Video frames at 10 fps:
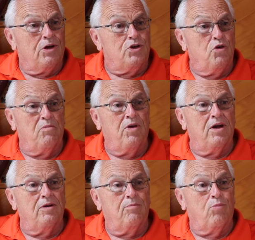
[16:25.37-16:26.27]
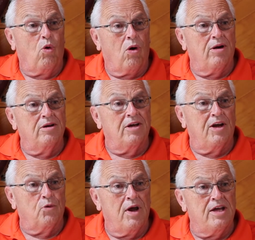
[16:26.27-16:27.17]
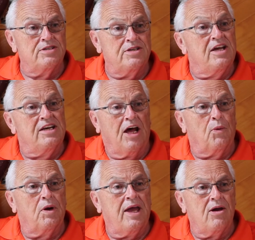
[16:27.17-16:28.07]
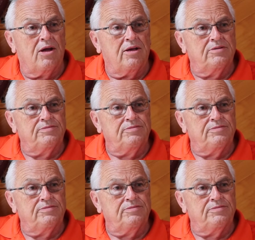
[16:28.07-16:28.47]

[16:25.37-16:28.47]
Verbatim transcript: to have been born and raised in Delaware County.